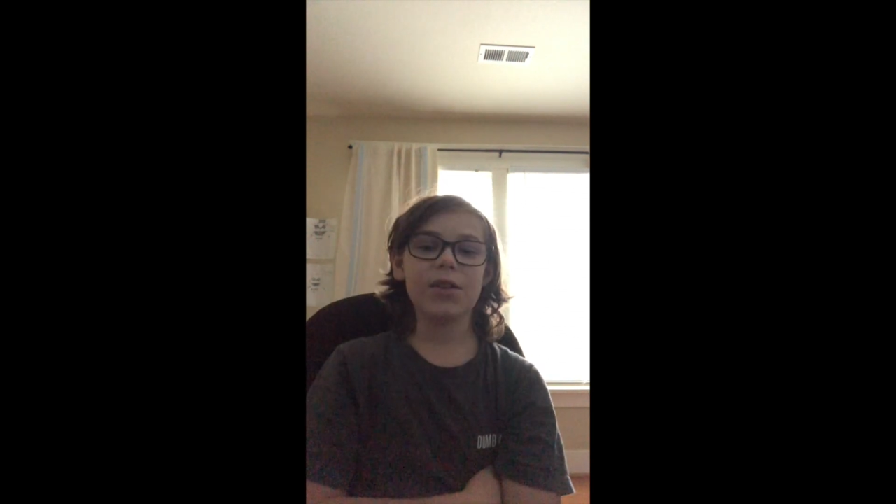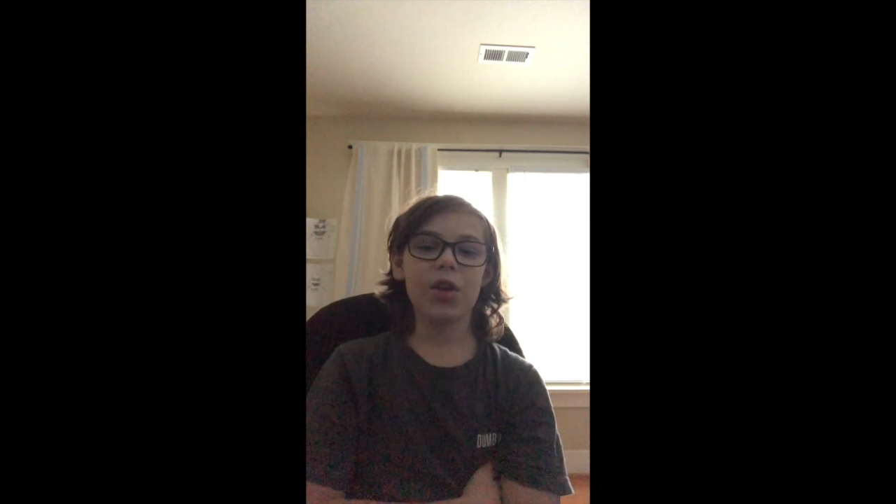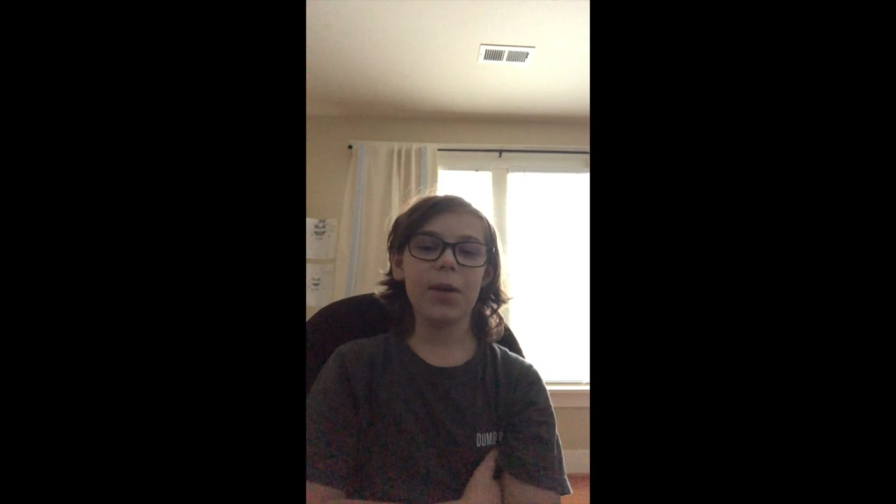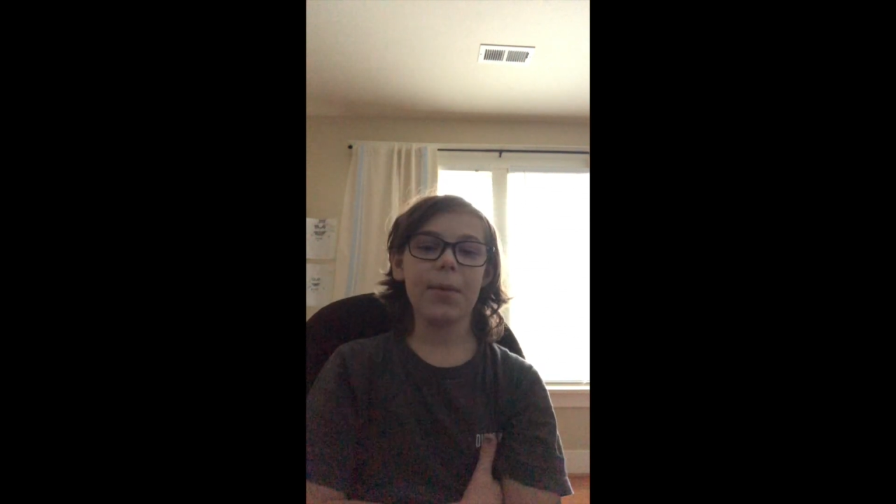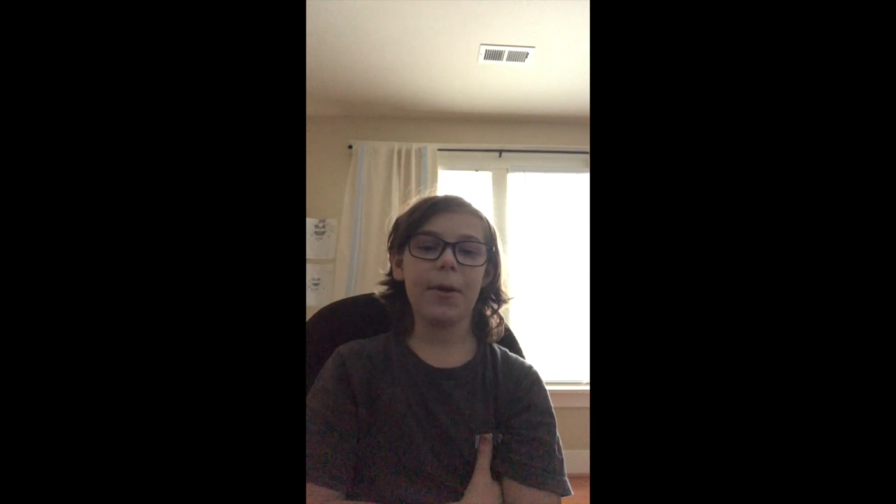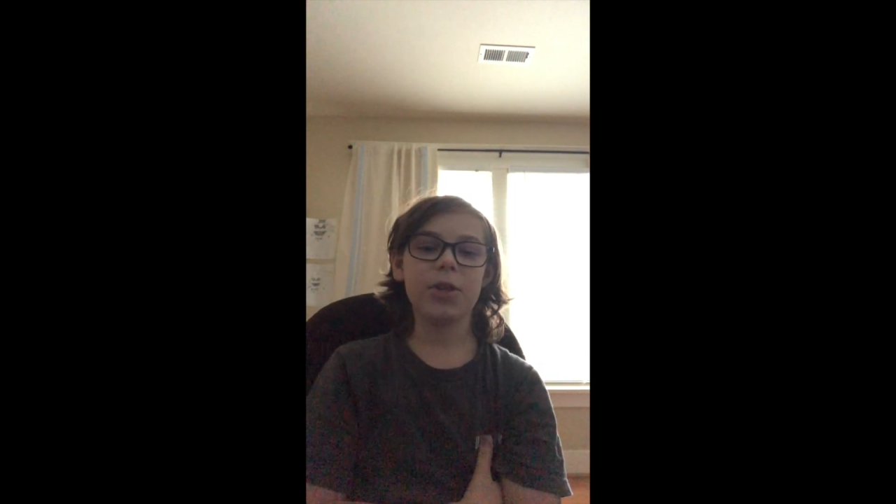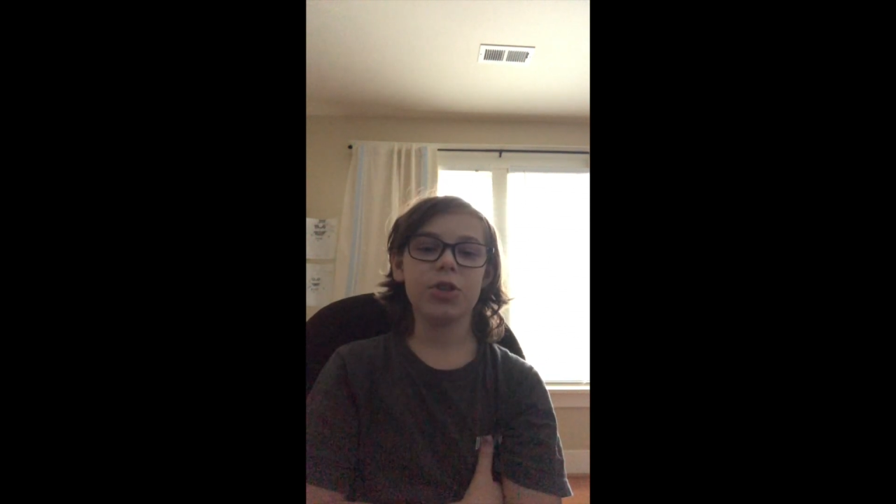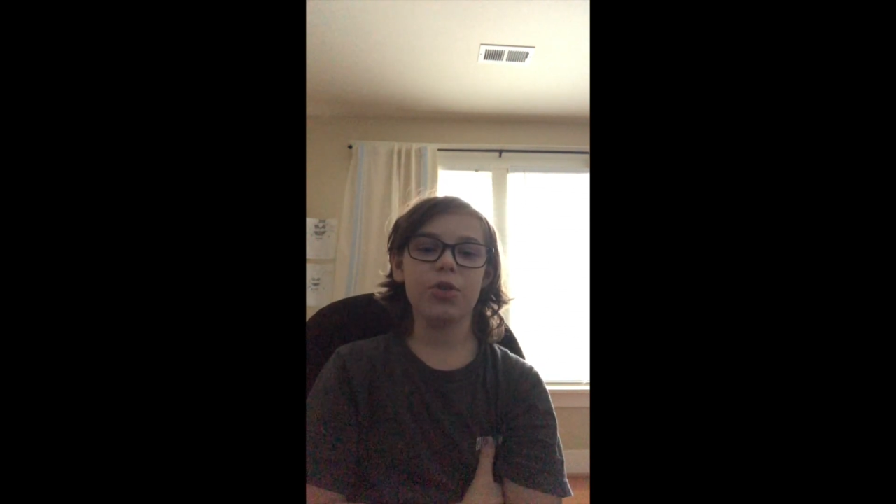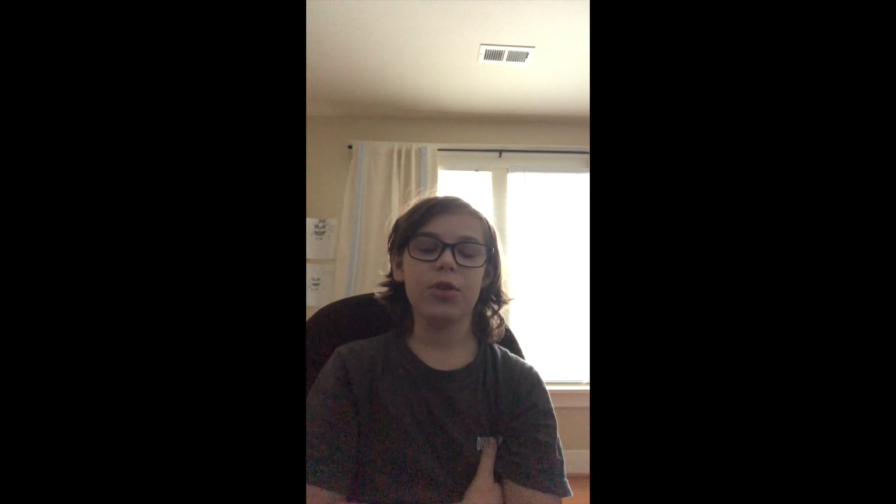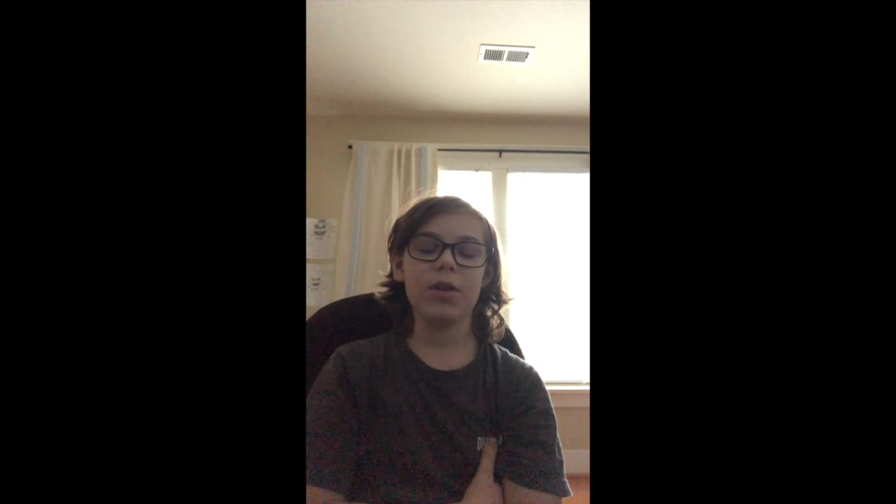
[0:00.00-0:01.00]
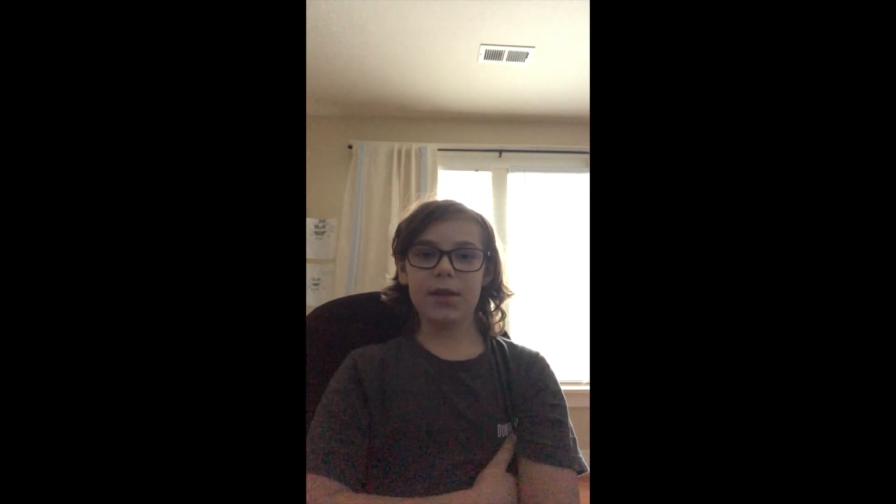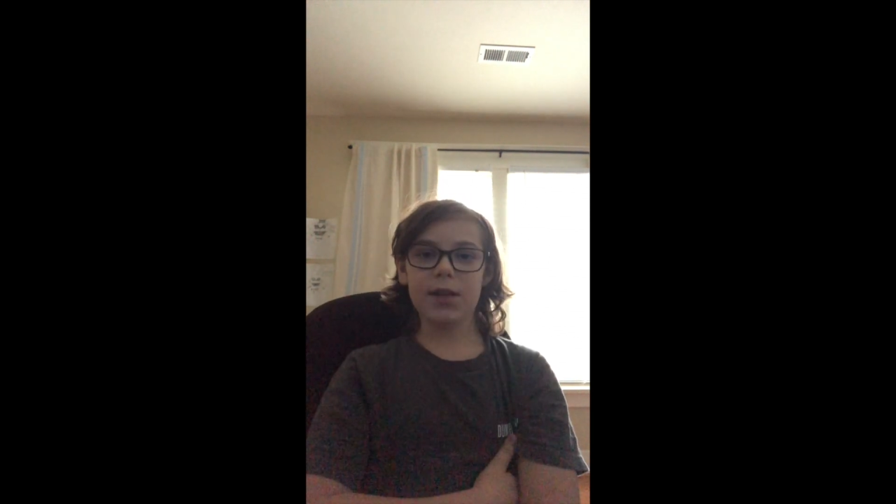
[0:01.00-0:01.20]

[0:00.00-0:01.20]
Sorry about my shirt.